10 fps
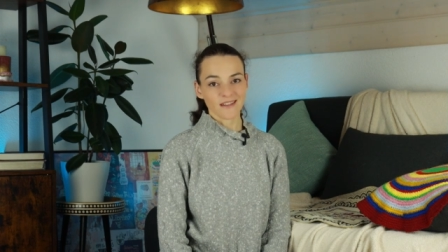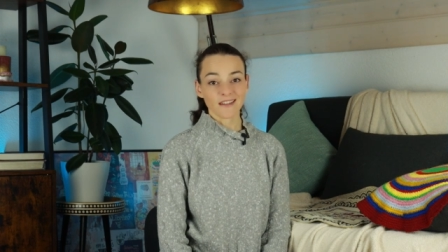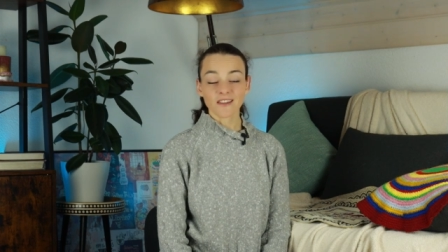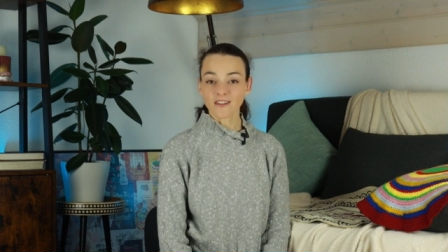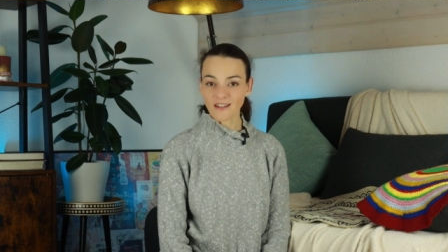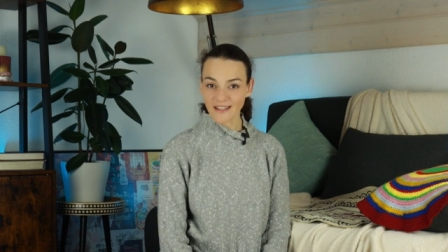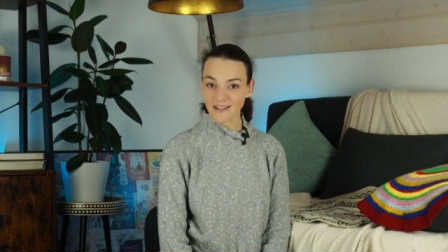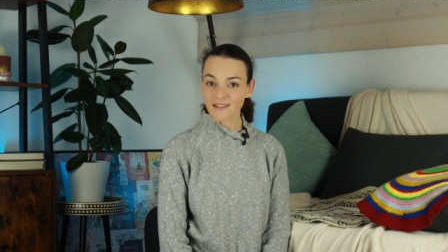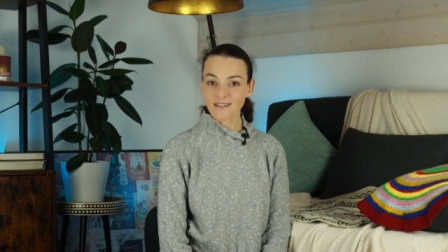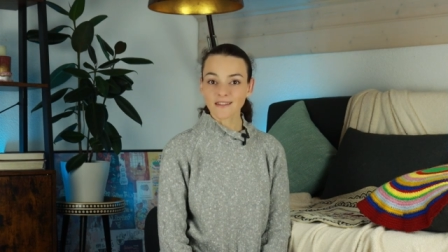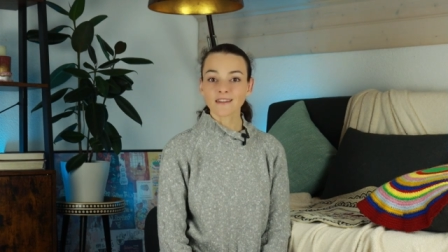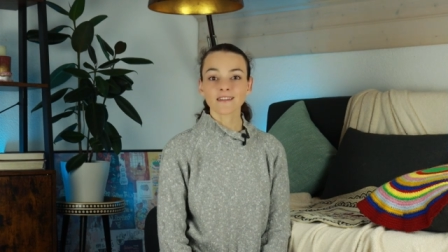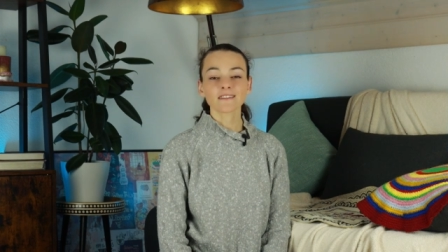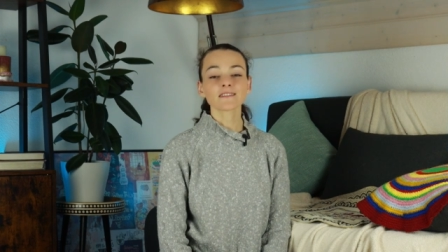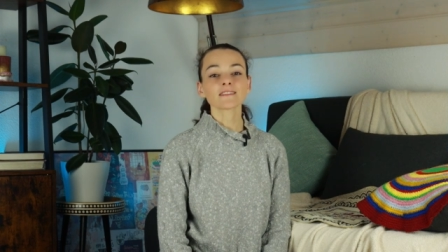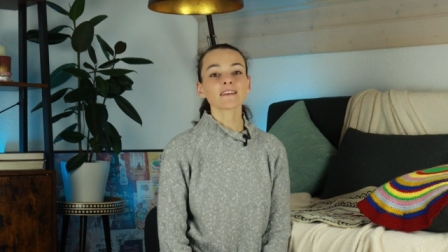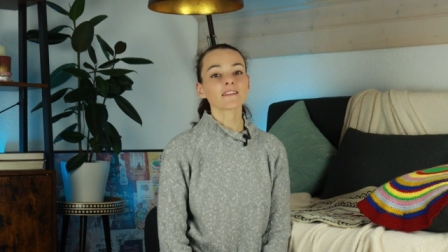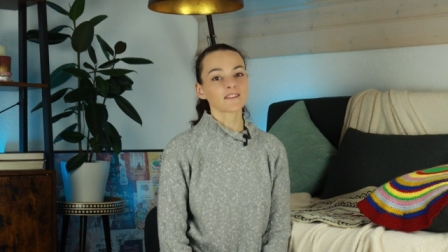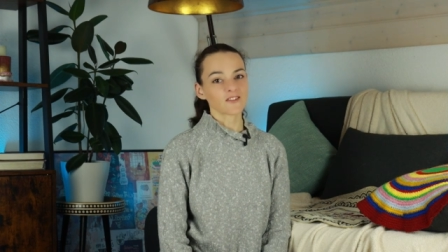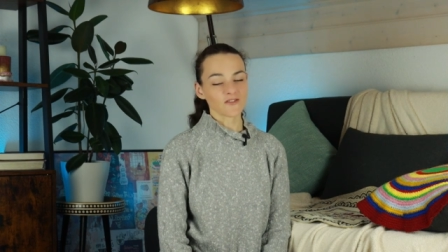The link is
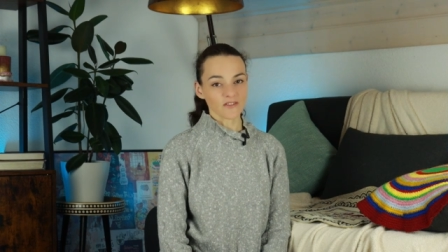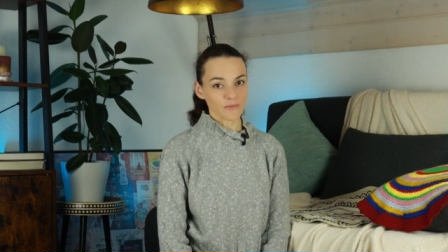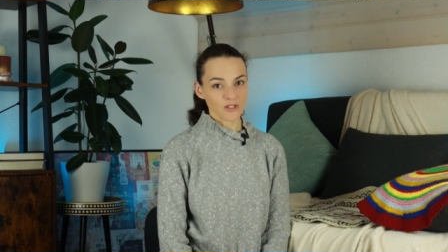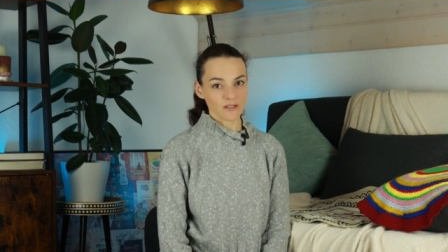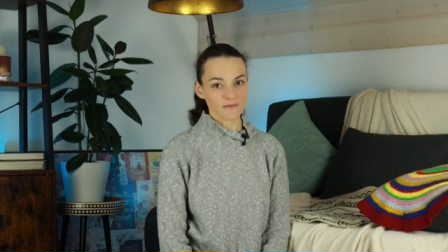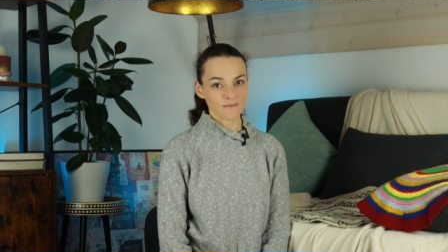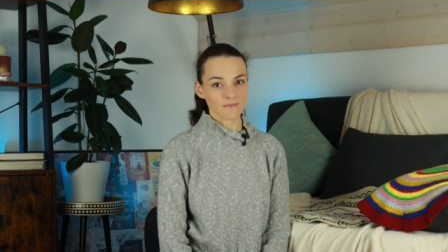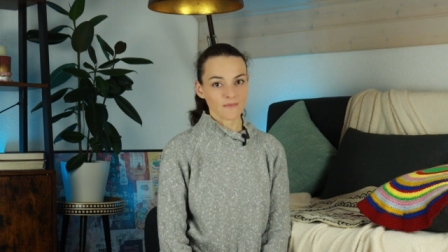in the description.